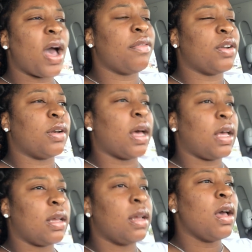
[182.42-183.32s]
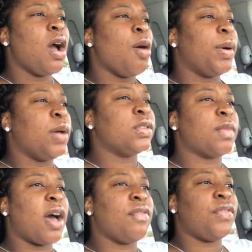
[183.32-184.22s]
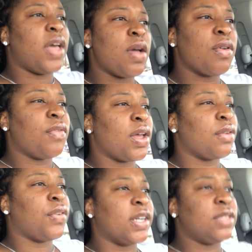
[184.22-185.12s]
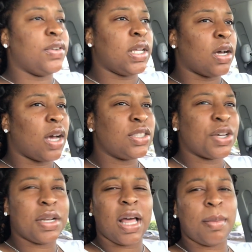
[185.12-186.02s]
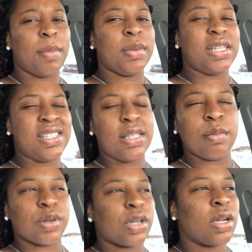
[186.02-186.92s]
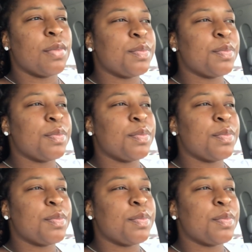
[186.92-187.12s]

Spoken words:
private or not, but it was my very, very first video. I started like maybe December.